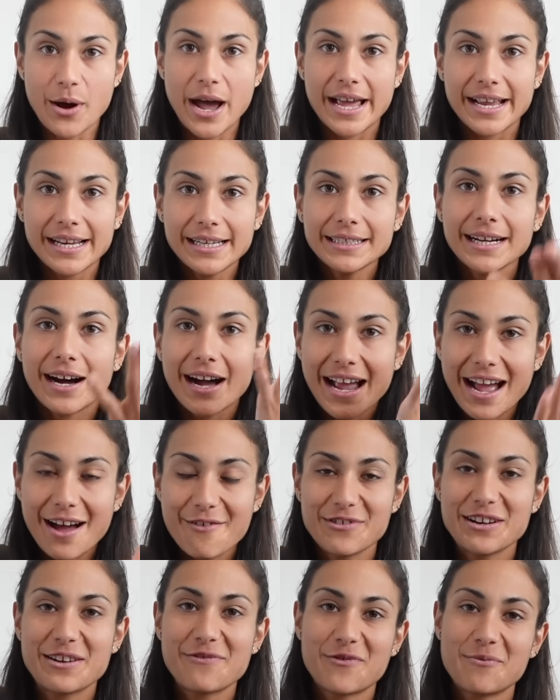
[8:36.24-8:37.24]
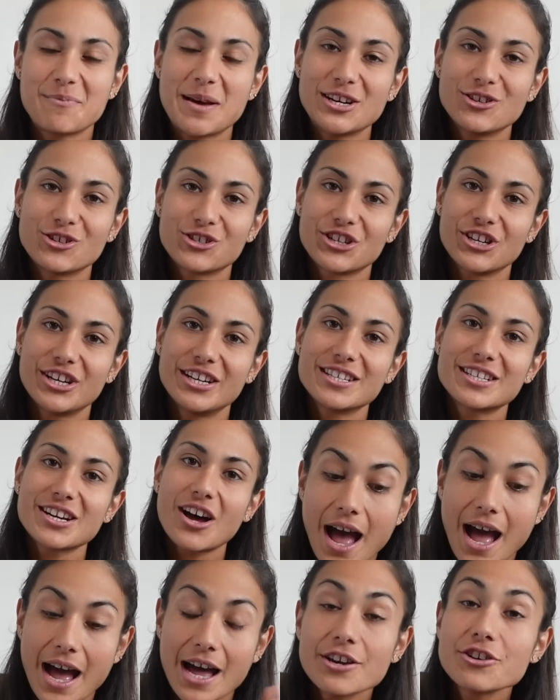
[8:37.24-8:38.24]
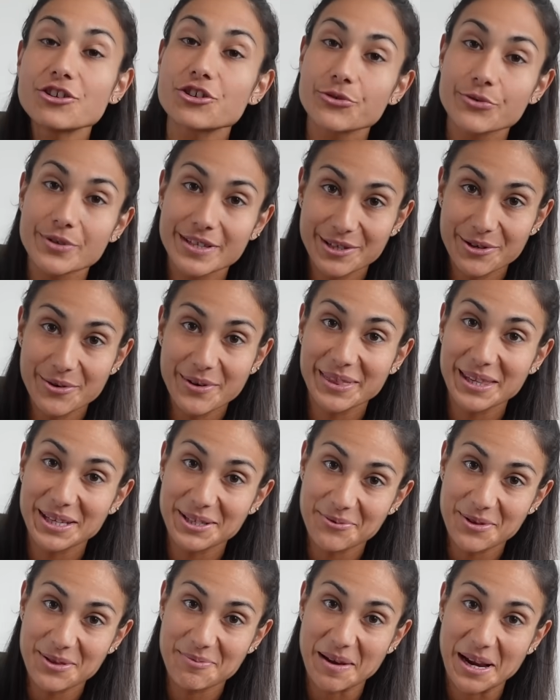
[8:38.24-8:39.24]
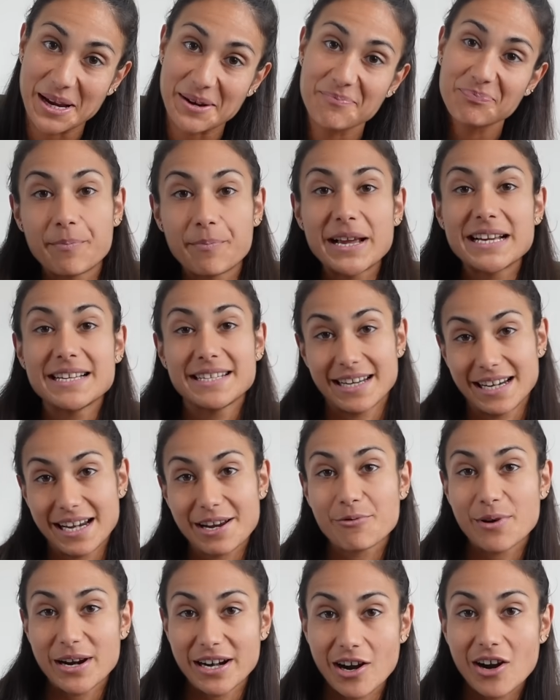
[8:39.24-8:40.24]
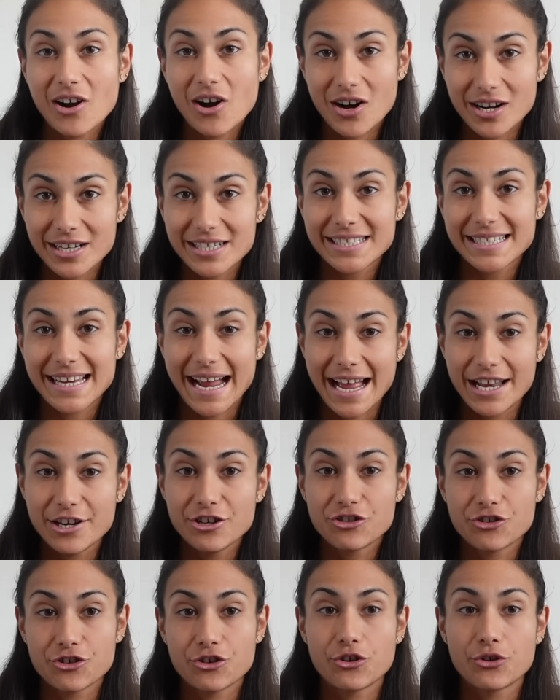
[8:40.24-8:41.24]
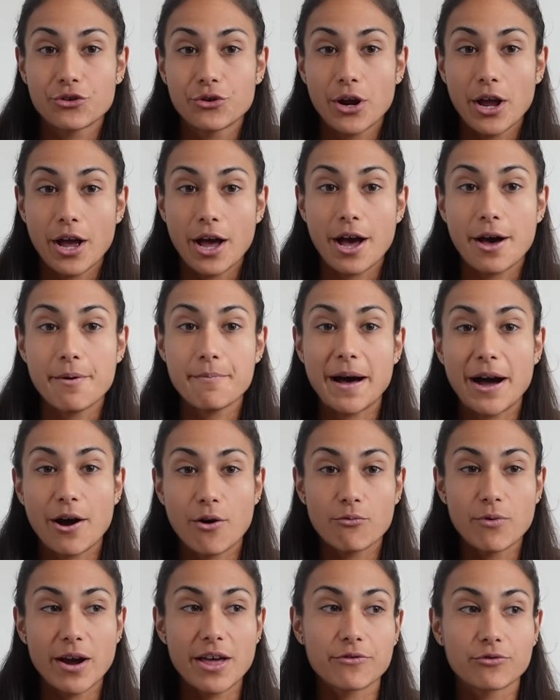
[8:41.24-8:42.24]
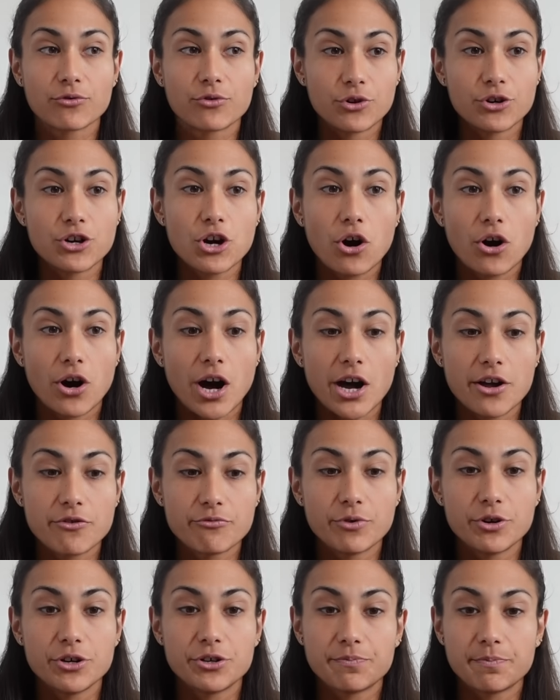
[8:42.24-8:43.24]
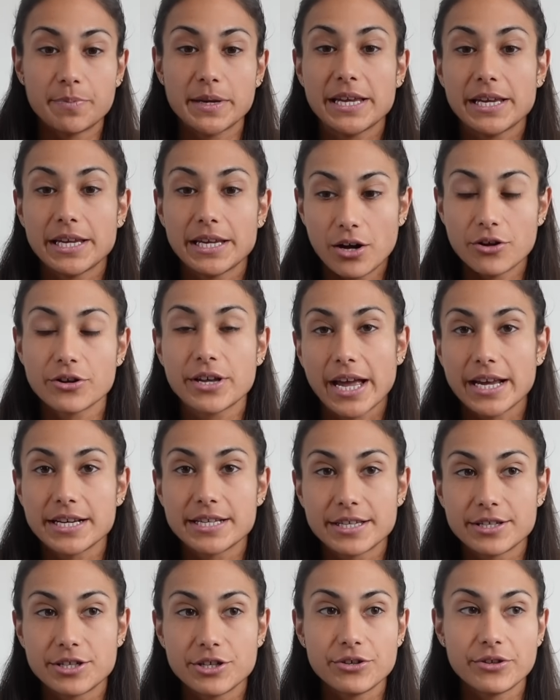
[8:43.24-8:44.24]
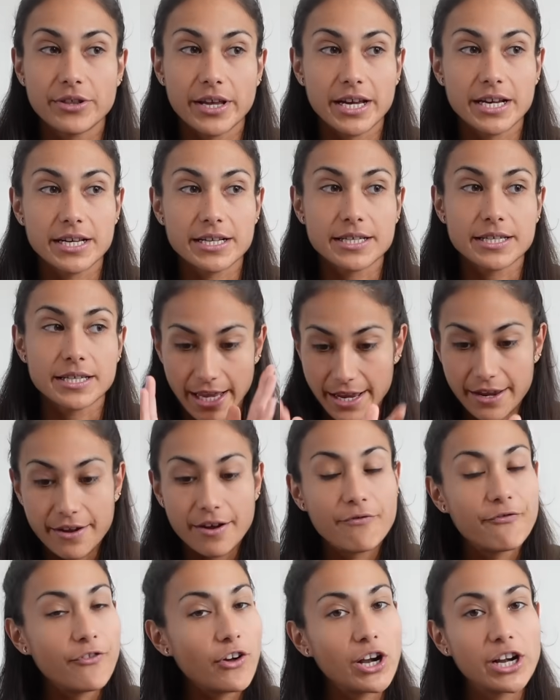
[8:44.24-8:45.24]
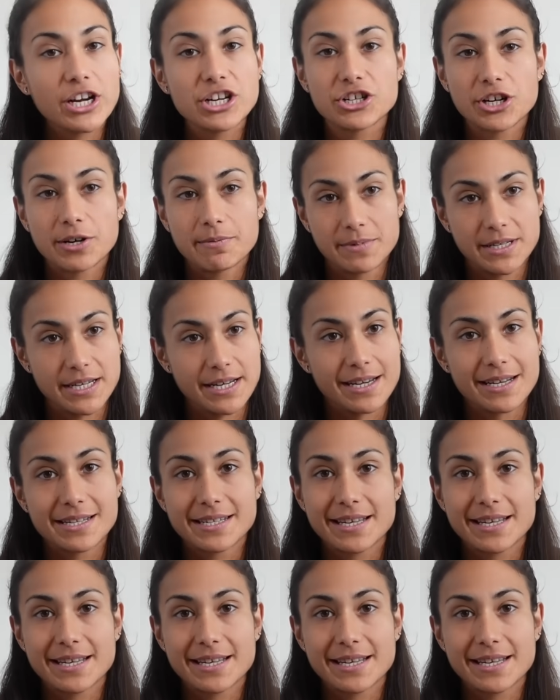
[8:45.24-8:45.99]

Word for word: way, I haven't even mentioned, Andrew is doing this with me. Basically, when I asked Andrew about whether or not I would be okay to do this, he fully jumped in and